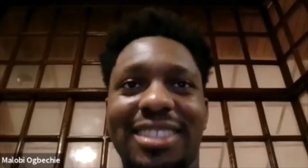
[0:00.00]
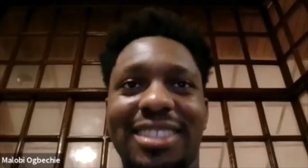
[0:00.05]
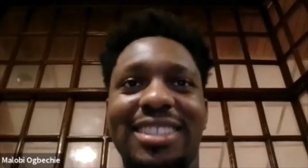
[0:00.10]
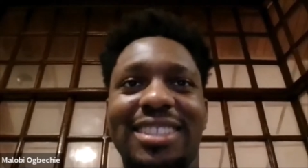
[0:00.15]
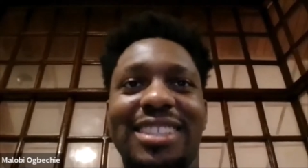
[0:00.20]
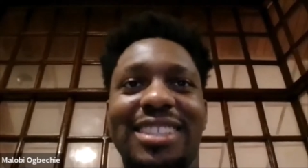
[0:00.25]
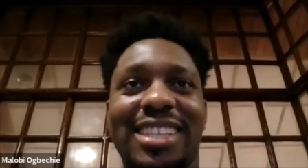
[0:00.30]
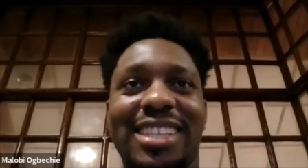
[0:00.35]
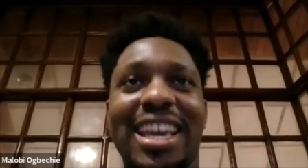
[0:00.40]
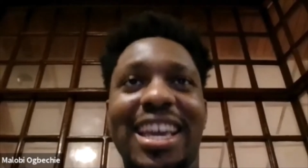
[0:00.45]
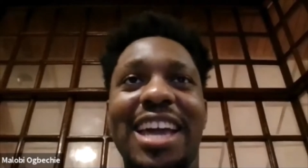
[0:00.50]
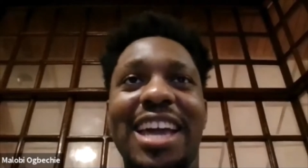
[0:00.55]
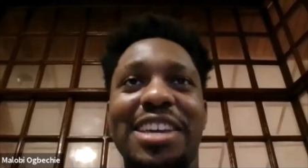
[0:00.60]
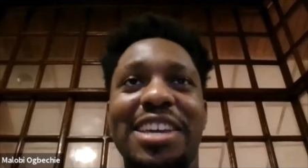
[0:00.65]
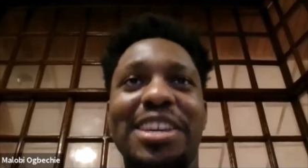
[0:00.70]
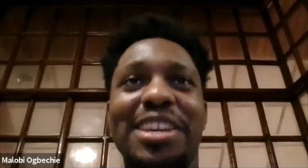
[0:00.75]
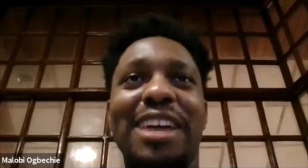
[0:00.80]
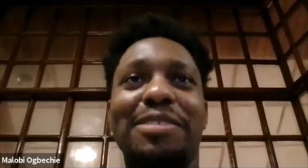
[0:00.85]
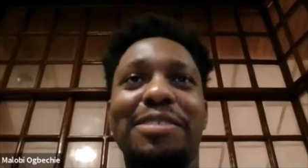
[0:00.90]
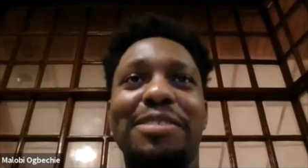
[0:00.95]
Yeah,
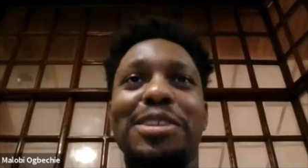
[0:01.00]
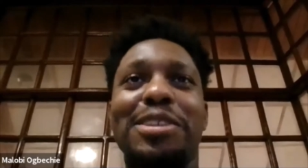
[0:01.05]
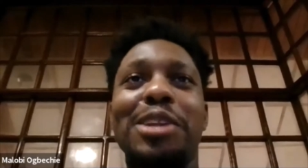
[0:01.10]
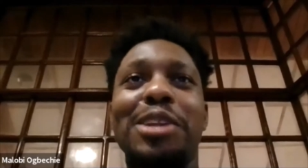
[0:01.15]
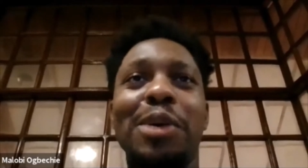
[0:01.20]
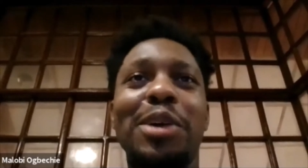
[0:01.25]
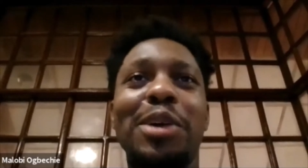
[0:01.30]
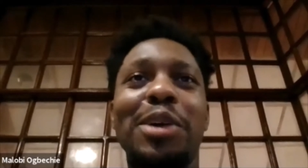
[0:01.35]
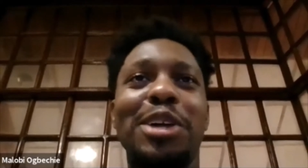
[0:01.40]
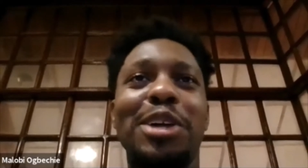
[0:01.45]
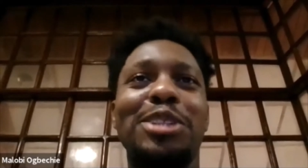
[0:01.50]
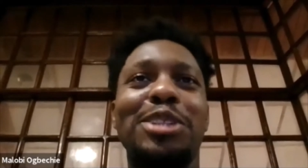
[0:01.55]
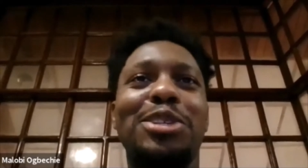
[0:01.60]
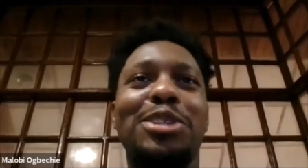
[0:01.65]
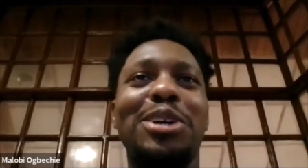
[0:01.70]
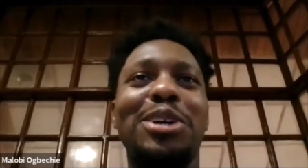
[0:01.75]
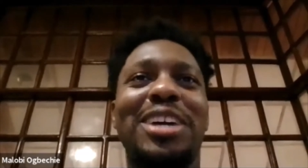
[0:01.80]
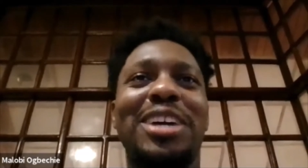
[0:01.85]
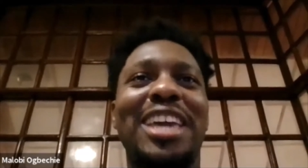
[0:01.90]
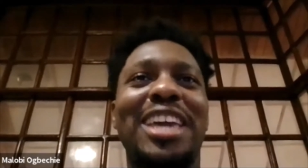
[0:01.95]
you have to know what you're
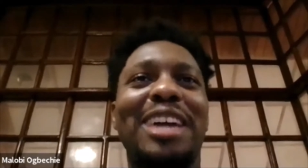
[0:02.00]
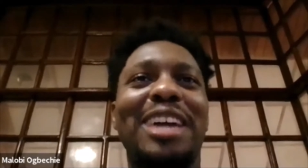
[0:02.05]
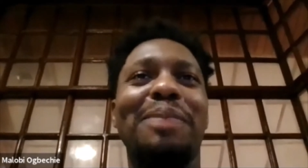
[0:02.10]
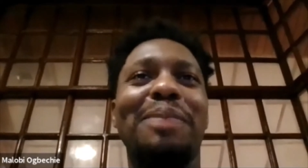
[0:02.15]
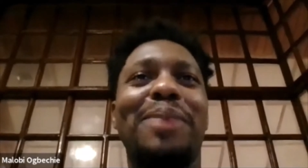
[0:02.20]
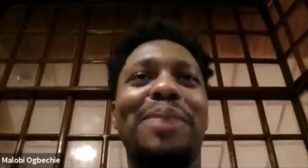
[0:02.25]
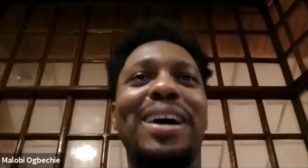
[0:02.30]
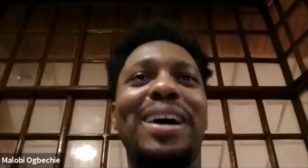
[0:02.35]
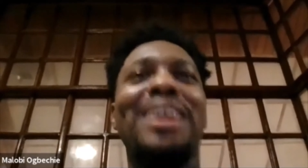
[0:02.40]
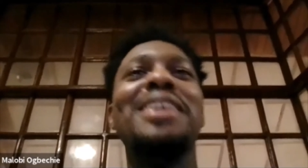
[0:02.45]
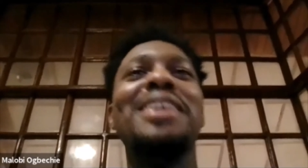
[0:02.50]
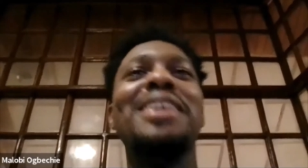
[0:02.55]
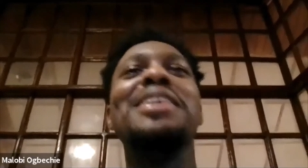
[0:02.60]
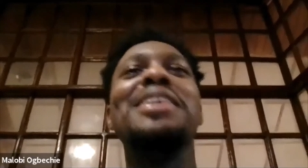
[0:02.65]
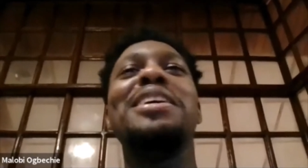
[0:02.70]
talking about.